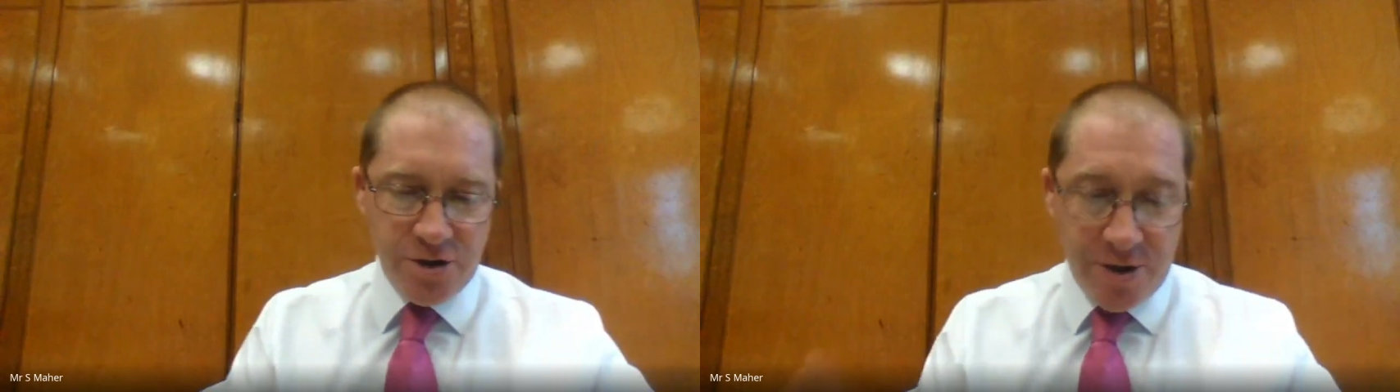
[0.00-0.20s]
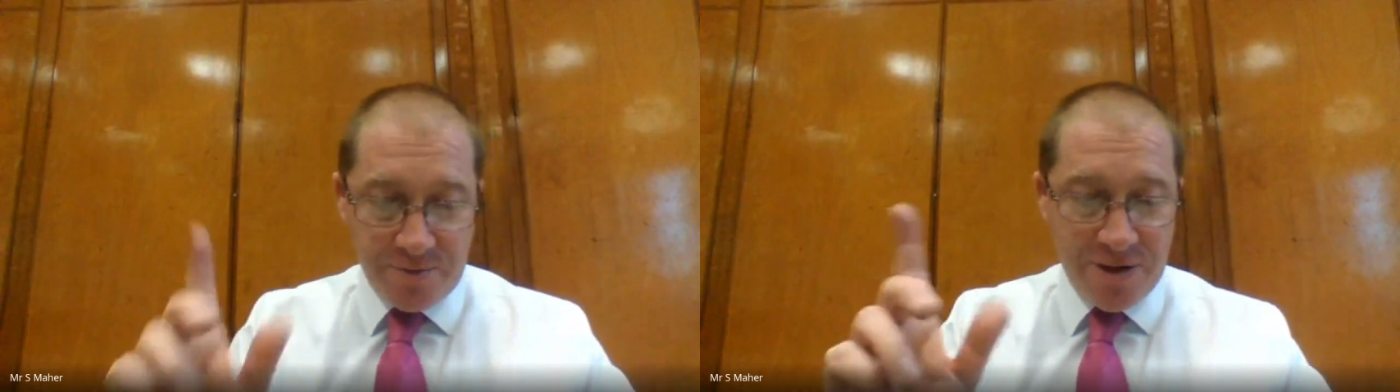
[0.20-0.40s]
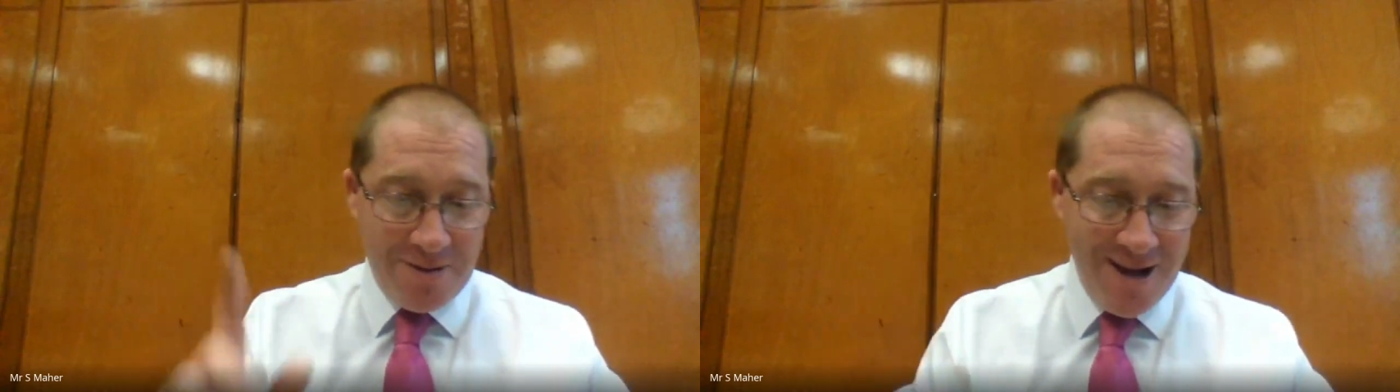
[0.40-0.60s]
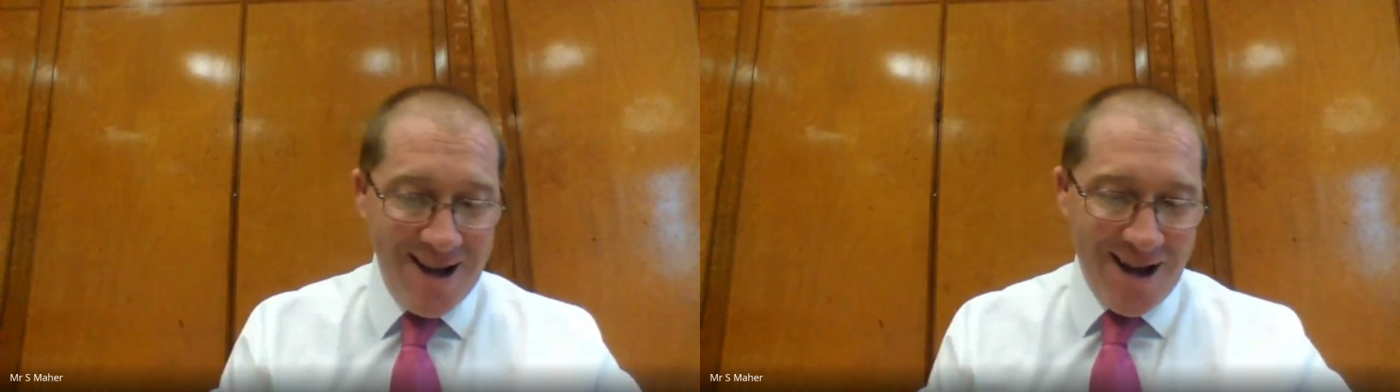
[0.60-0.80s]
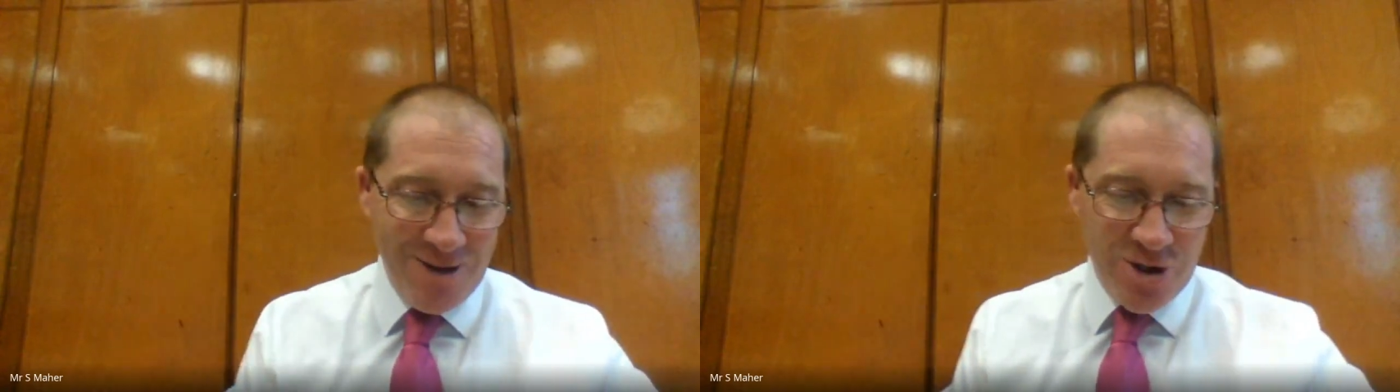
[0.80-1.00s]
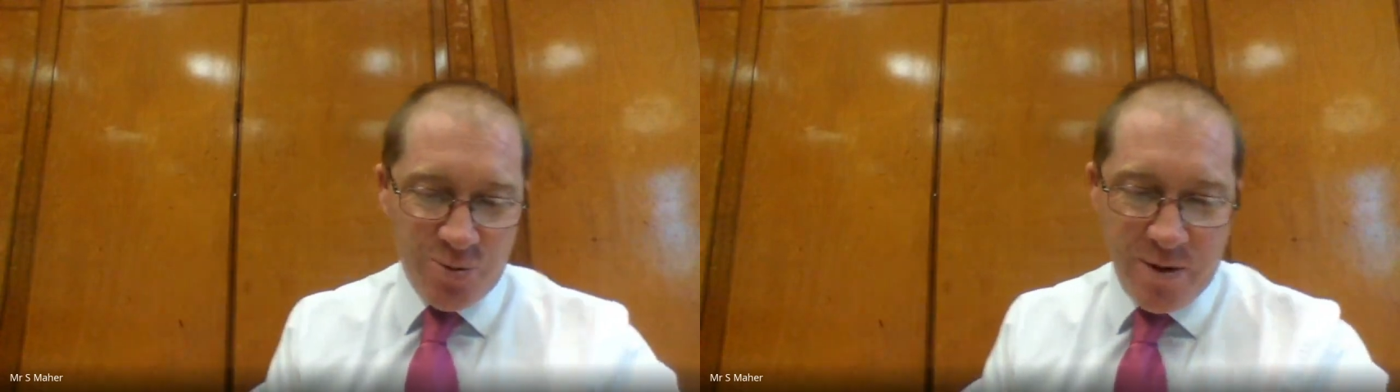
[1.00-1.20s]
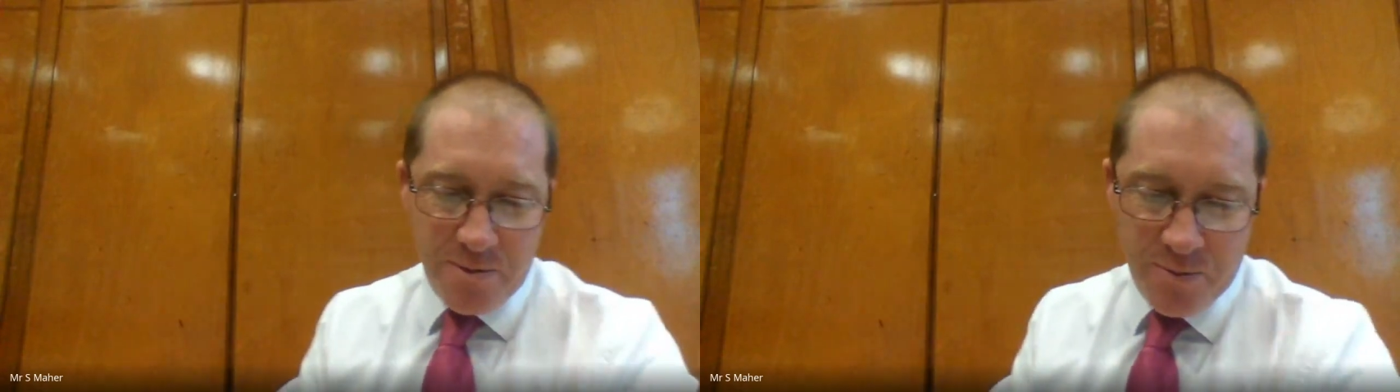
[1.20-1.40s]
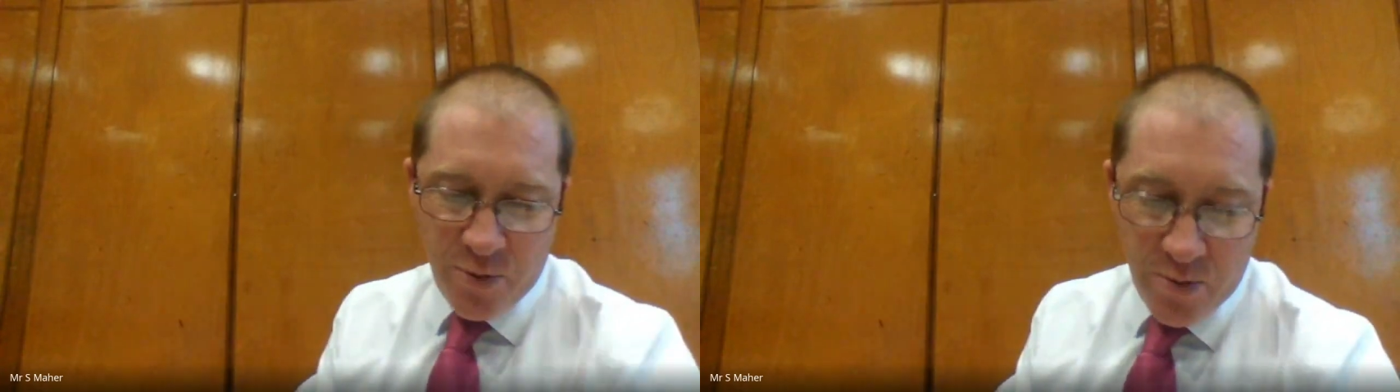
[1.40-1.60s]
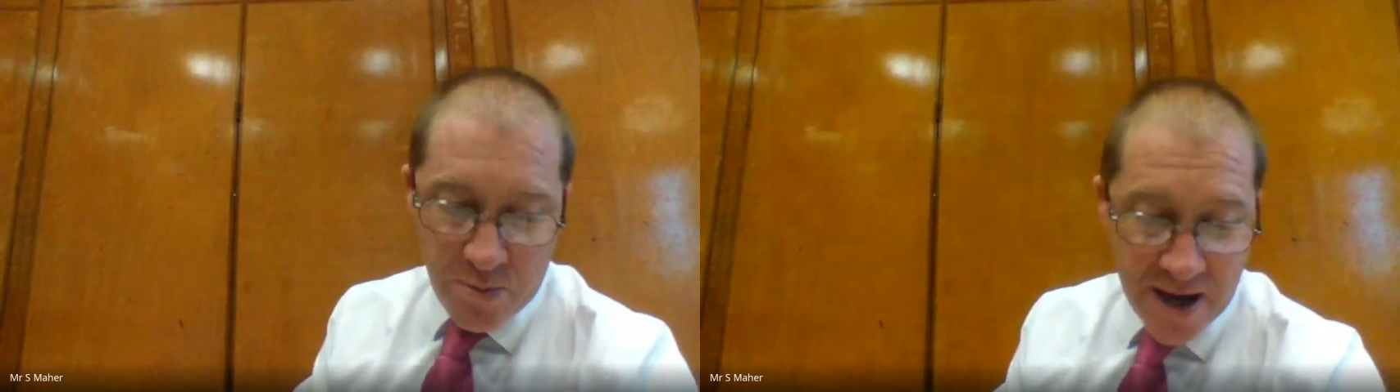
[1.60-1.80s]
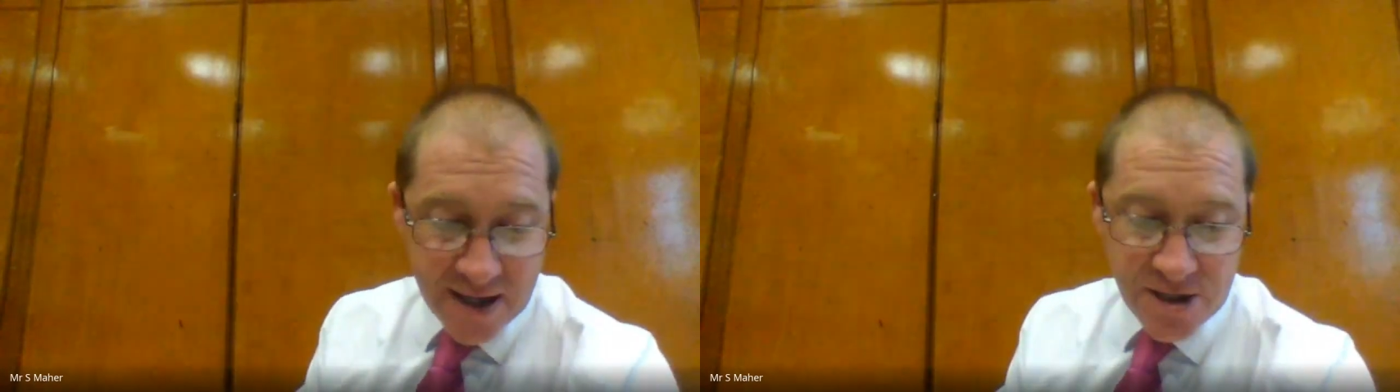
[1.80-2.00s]
Sorry, I wish we
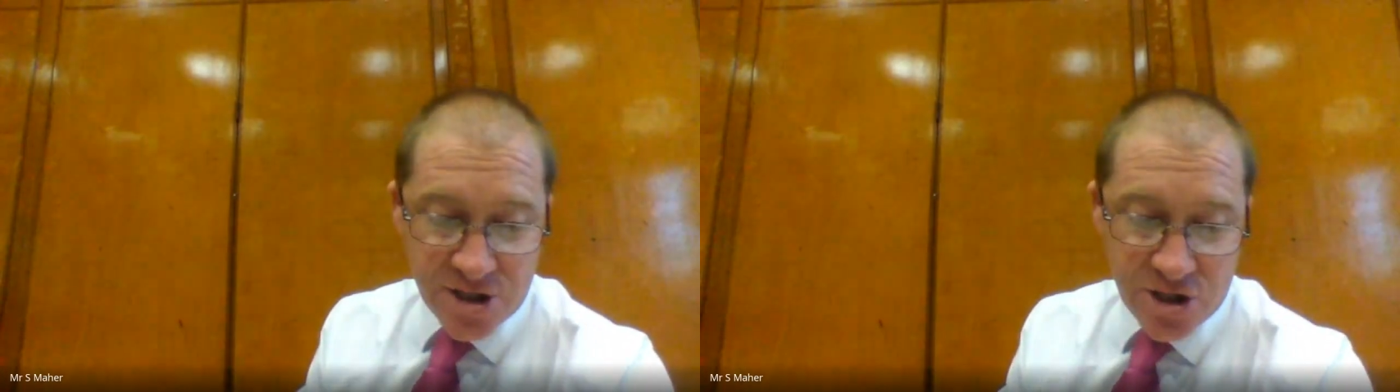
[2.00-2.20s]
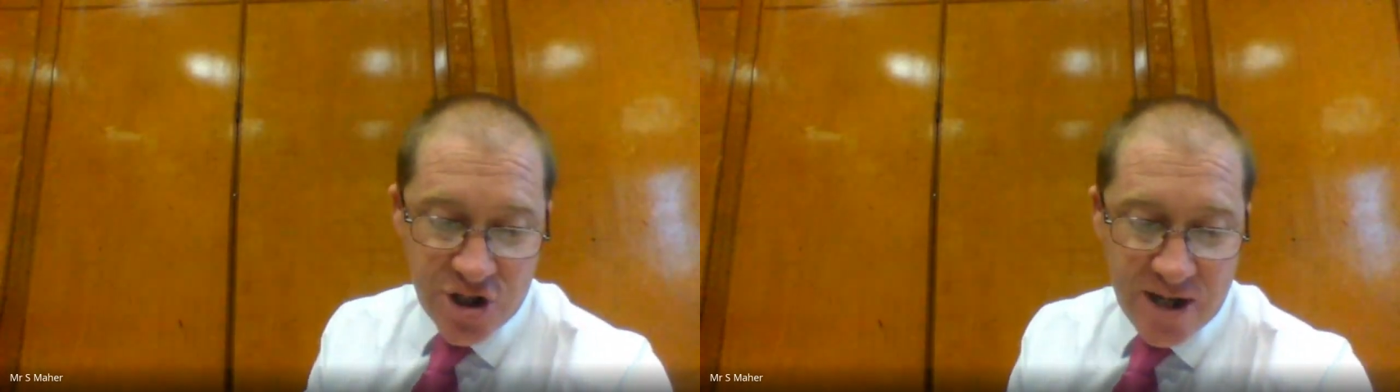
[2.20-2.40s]
were back in St.